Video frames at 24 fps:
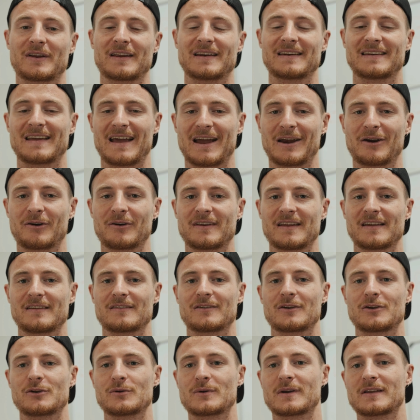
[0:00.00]
on integrity,
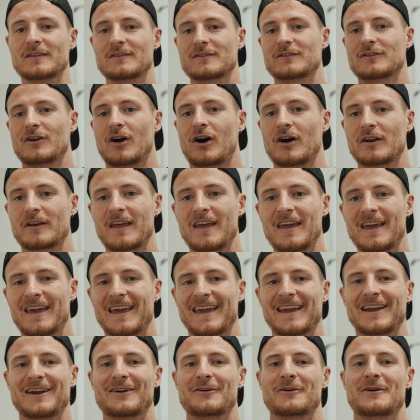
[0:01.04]
so you can start
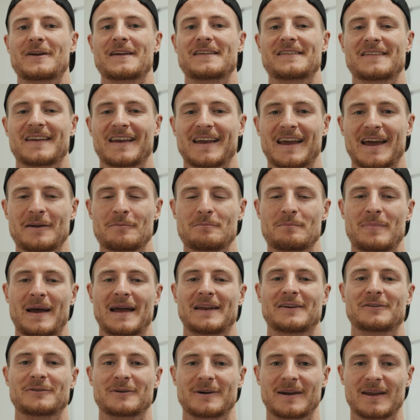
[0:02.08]
increasing and
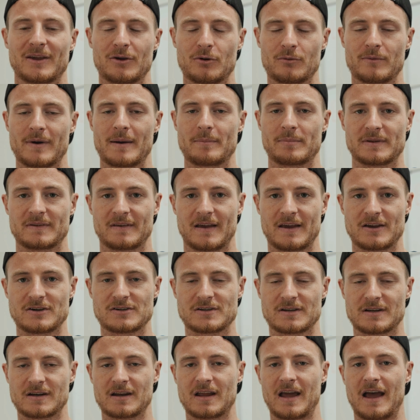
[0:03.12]
bettering your
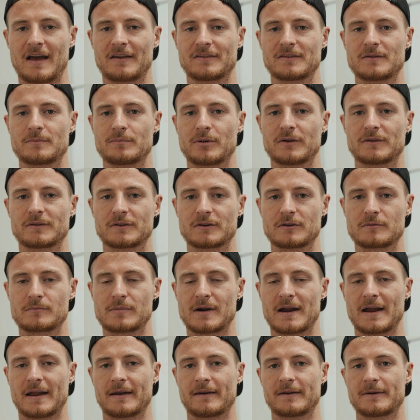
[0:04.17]
reputation as a personal
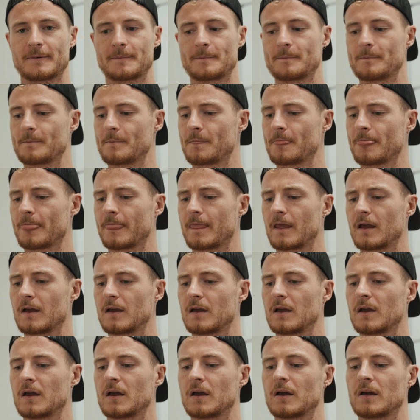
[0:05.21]
brand.
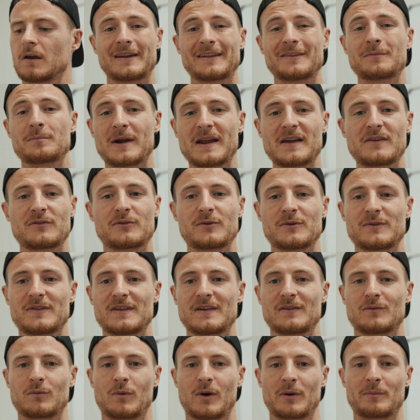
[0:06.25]
Let's break through
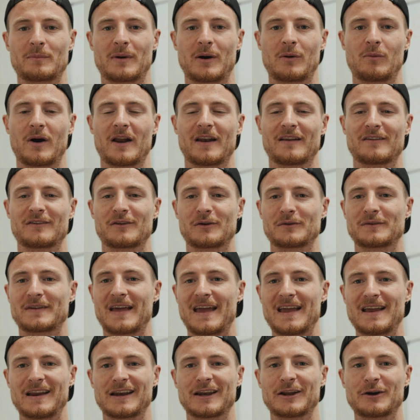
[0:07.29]
these one by one. So
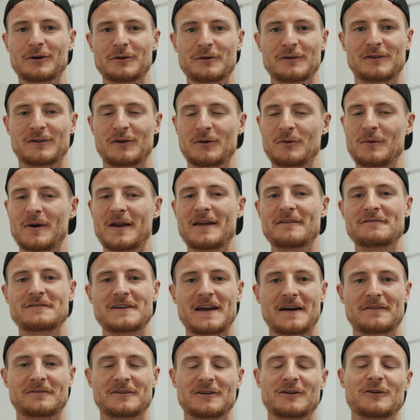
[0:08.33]
take notes, do whatever
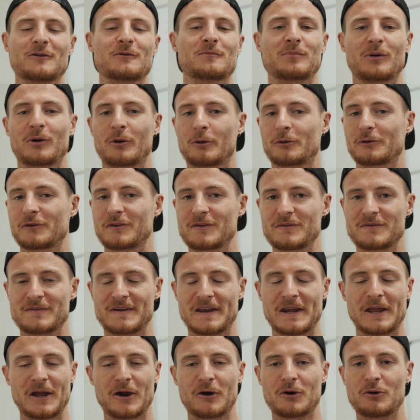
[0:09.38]
you have to do, pause the
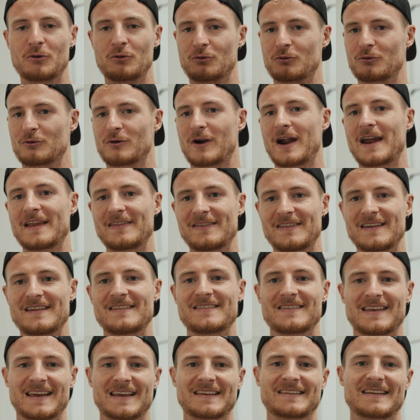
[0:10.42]
video, write
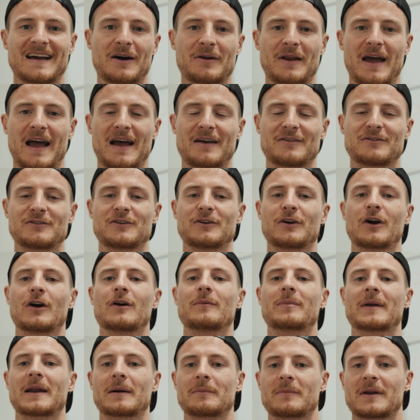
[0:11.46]
these things out as you
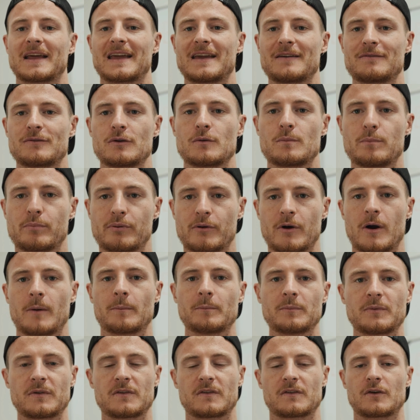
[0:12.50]
go. But I'm going to give you
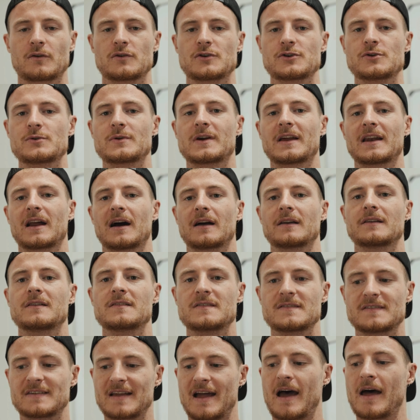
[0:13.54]
prompts so you can
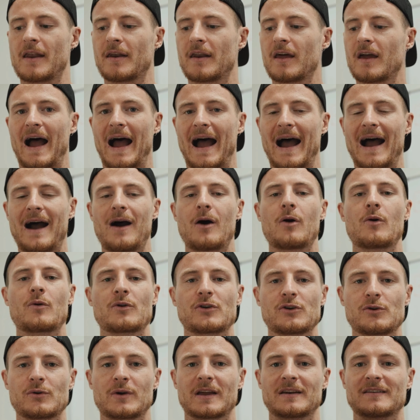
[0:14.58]
understand how
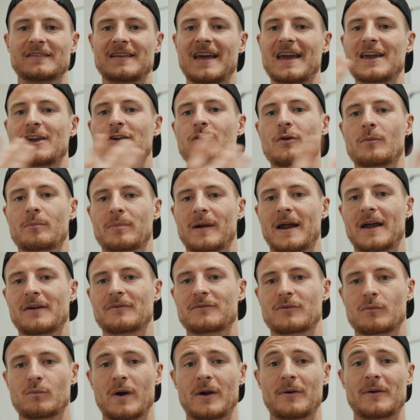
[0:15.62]
you can take your
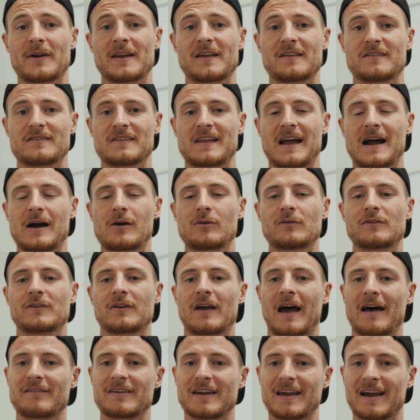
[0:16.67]
brand from where it is now
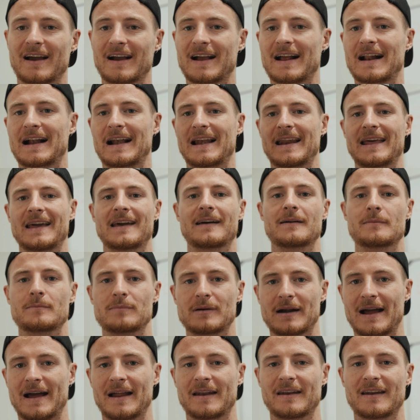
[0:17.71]
to having a clear
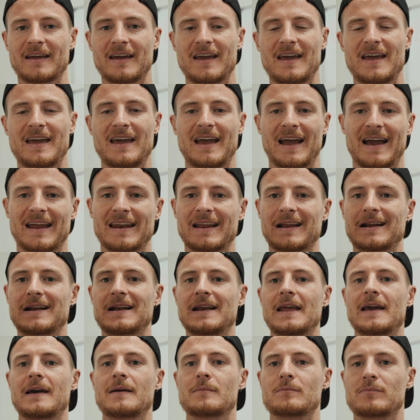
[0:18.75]
brand. And a
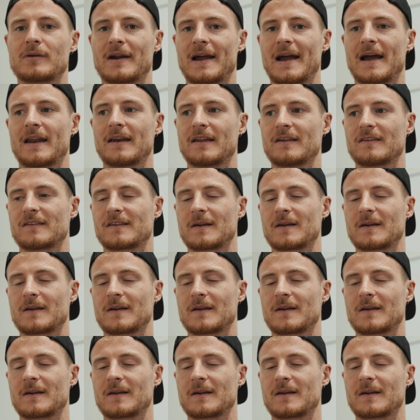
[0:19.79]
clear brand